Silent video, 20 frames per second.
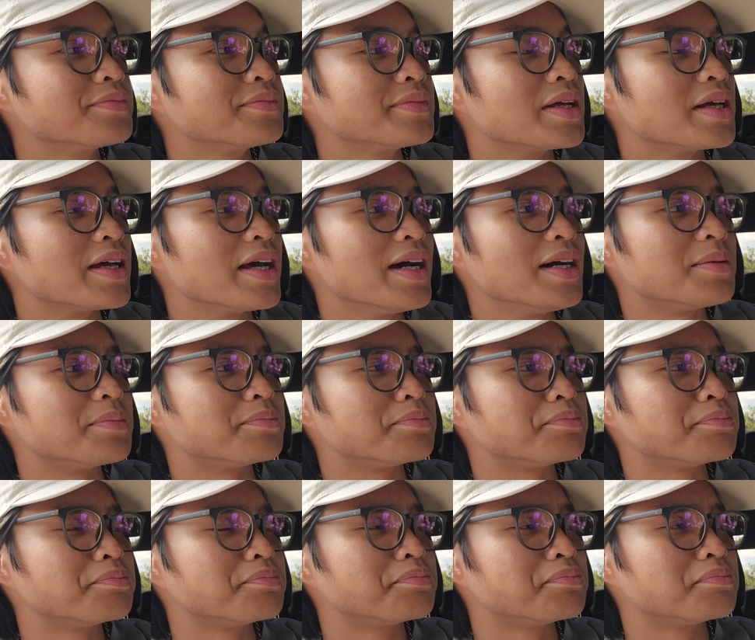Yeah,
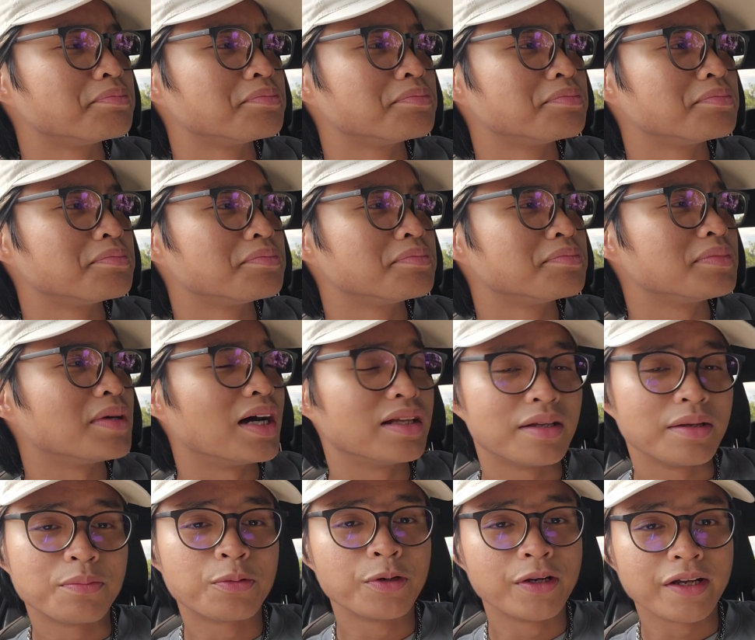I
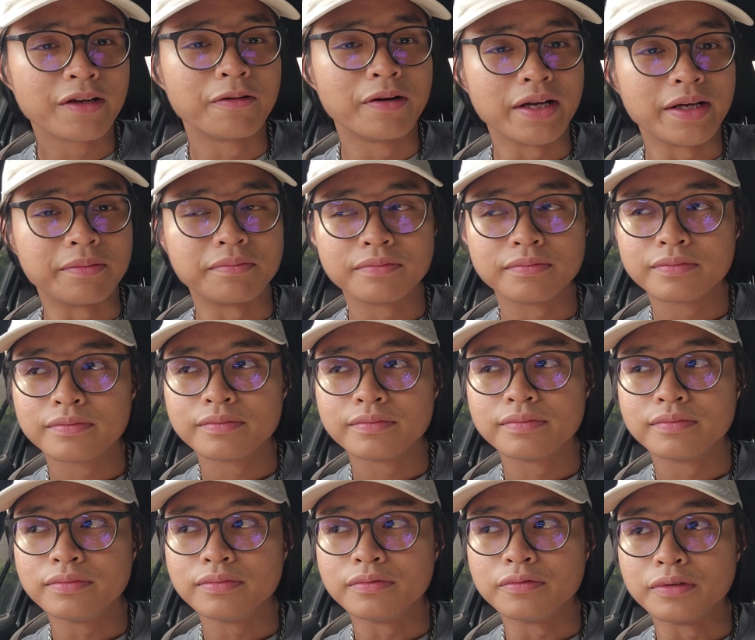did pretty great,
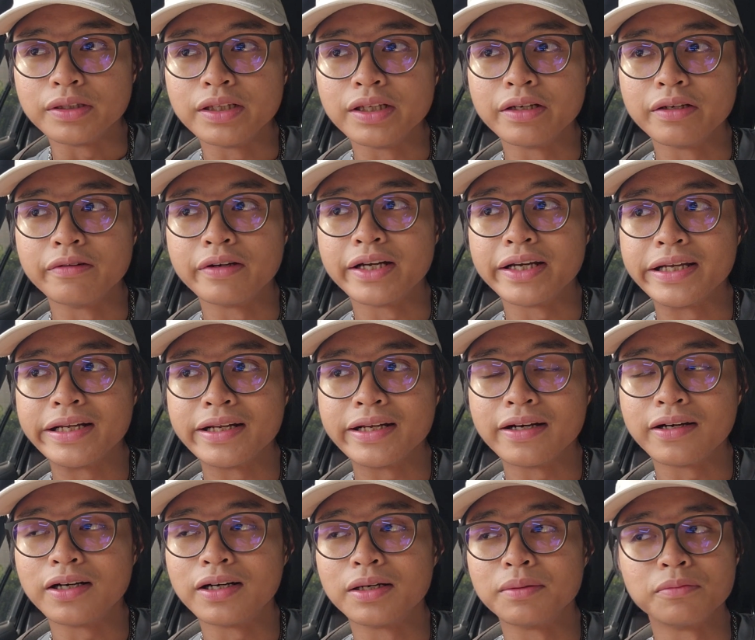really great.
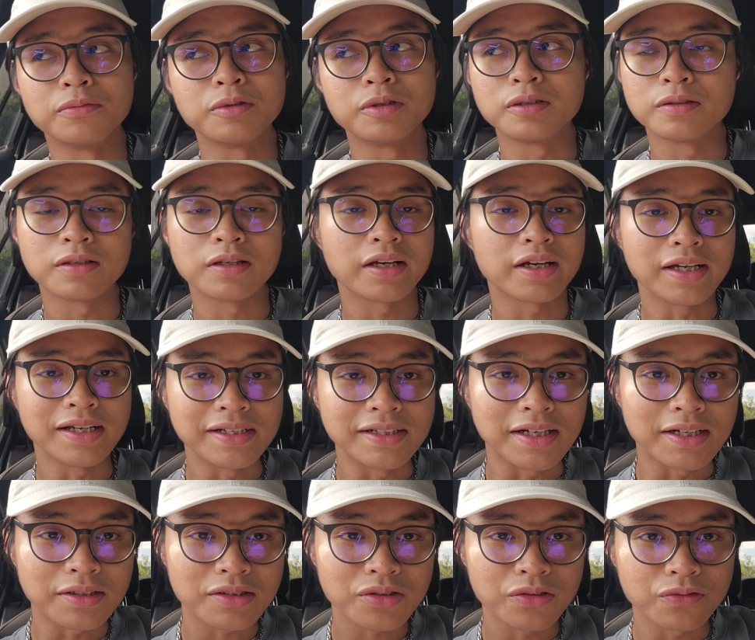Well, again,
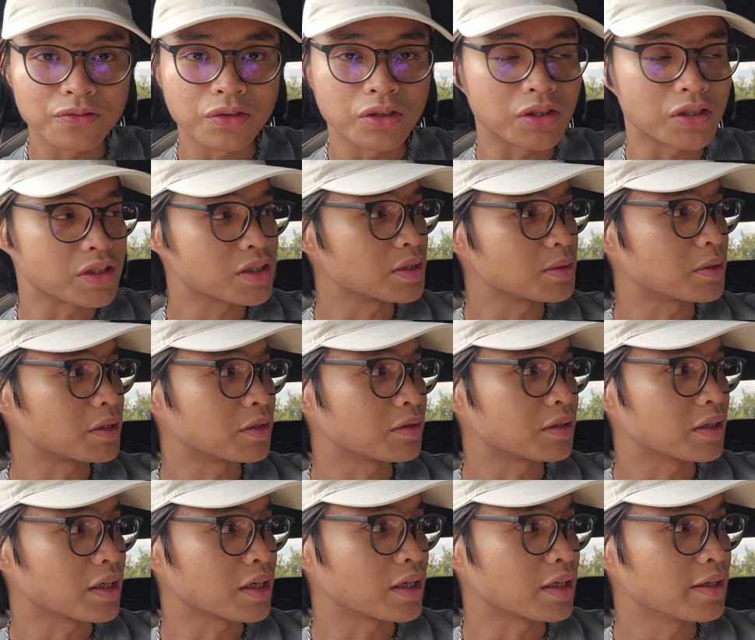not too focused about
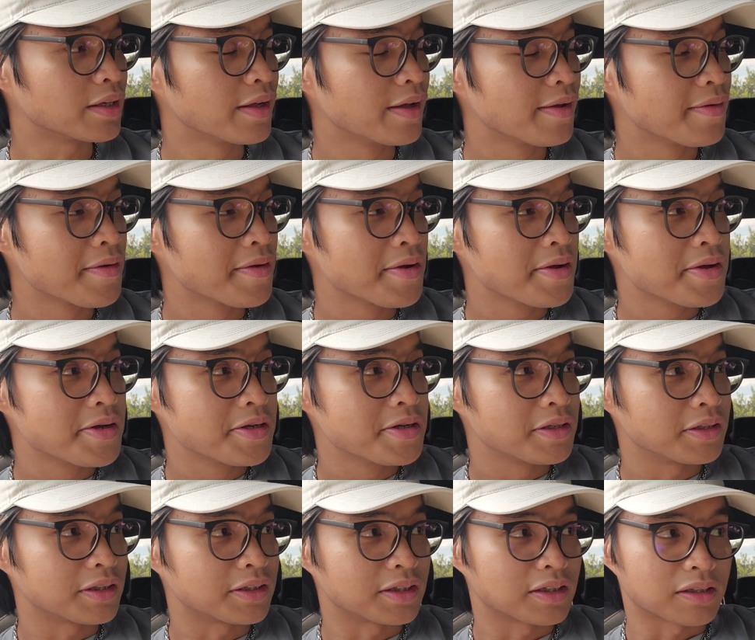that.
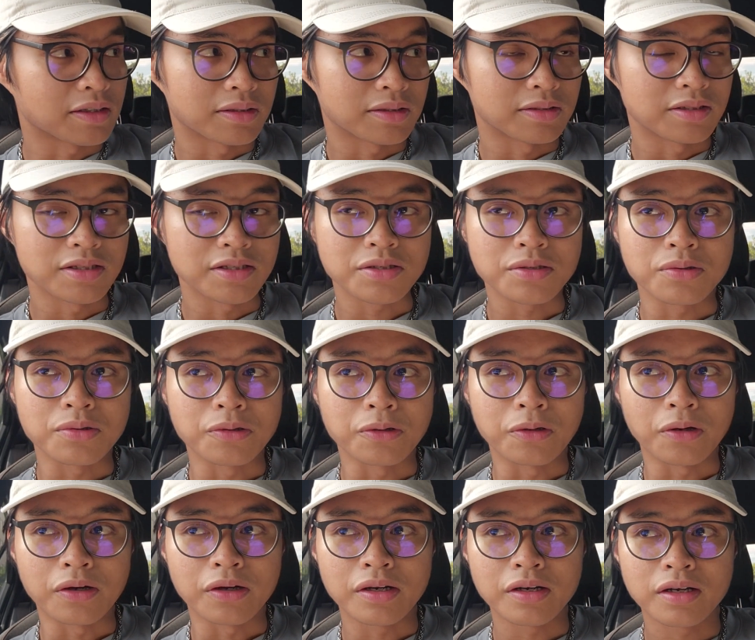The
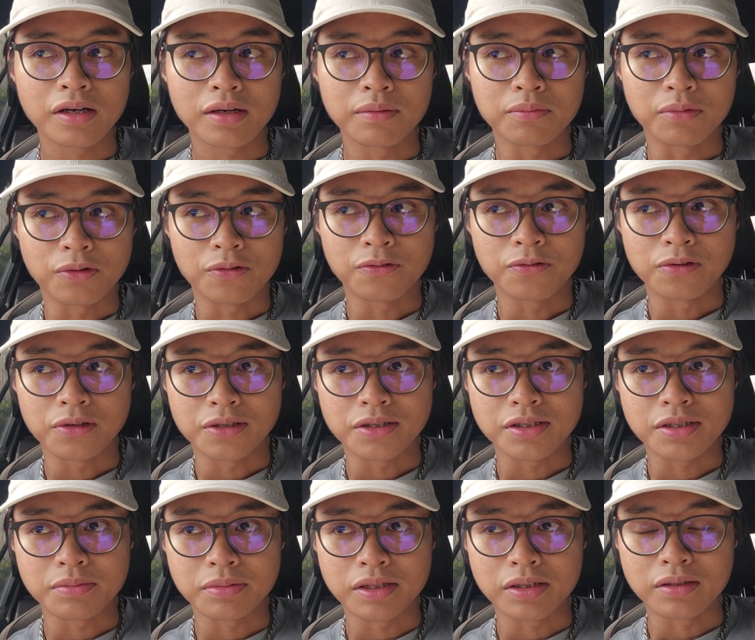score, I'm more focused
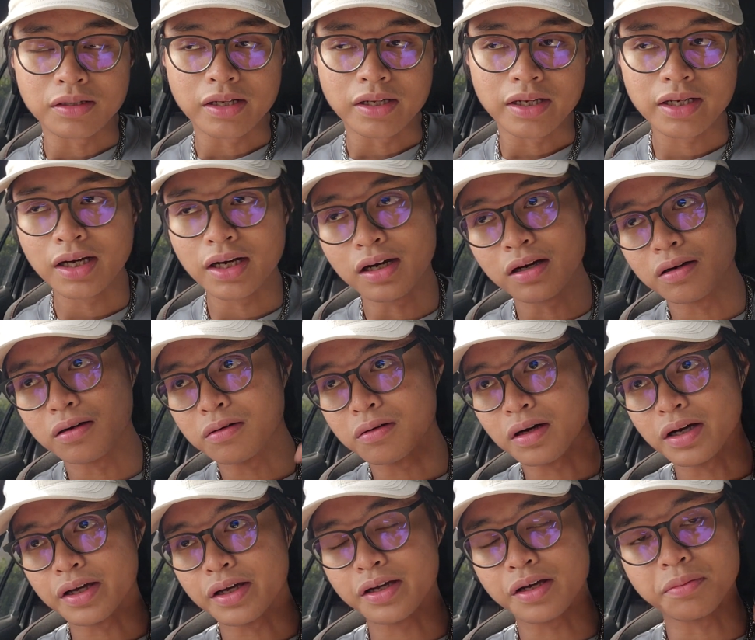about like how
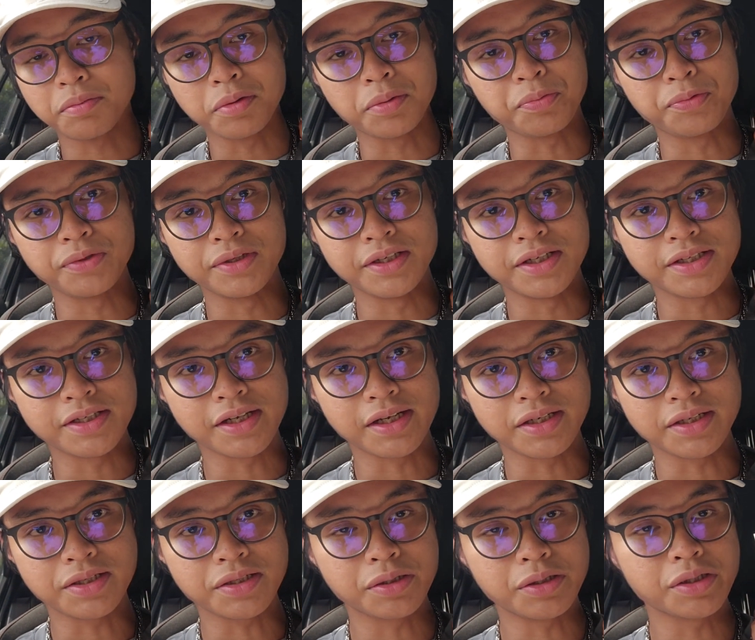I come up with these
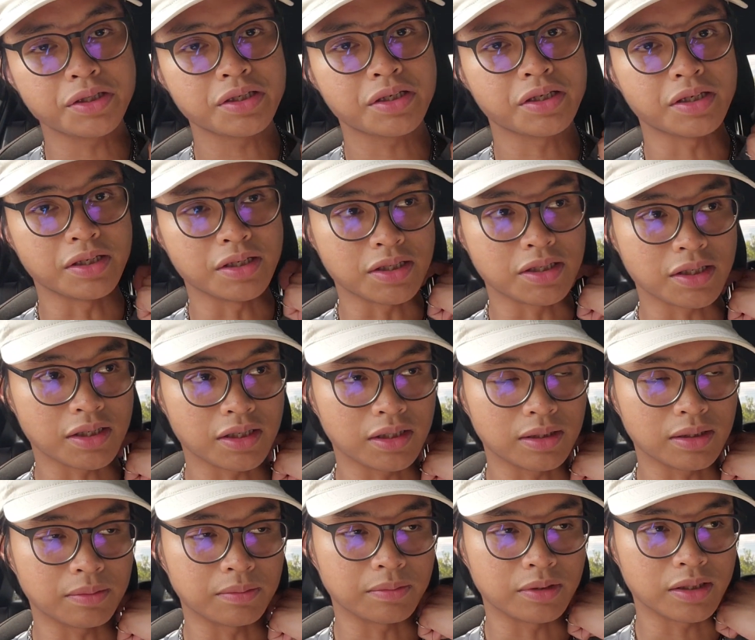answers, because
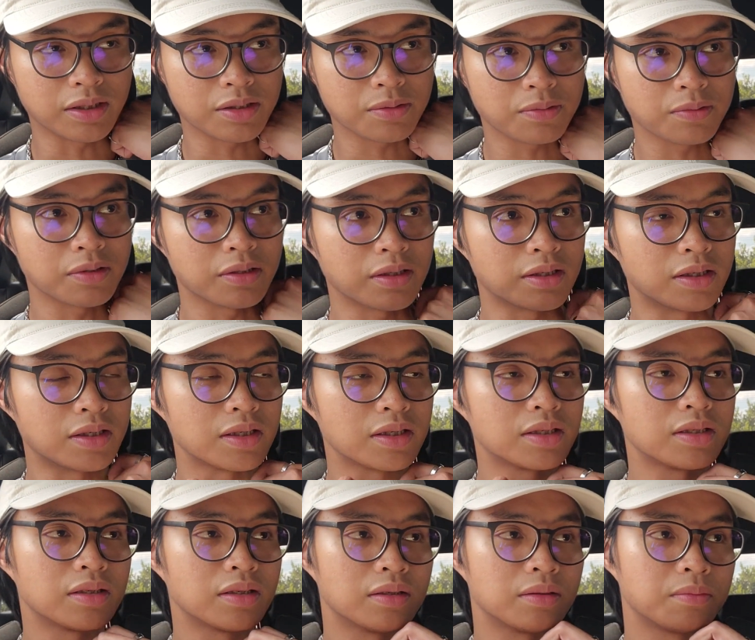that's what
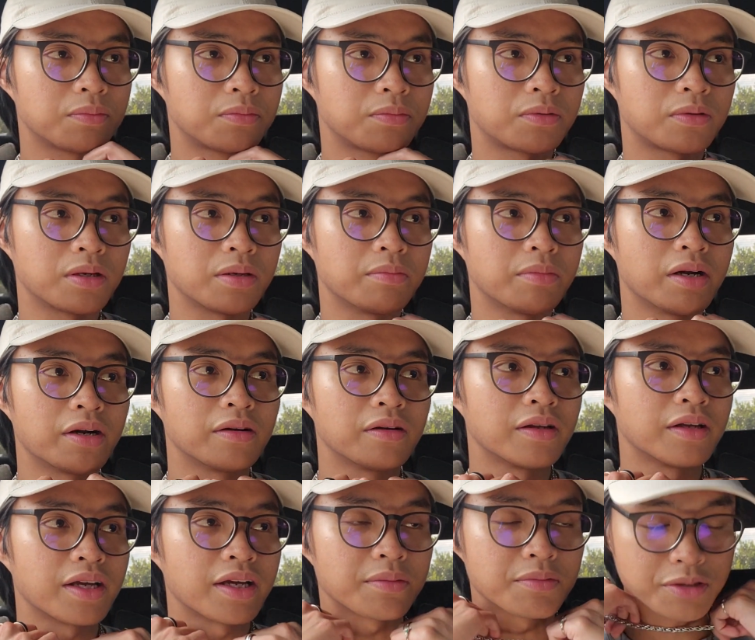primarily I'm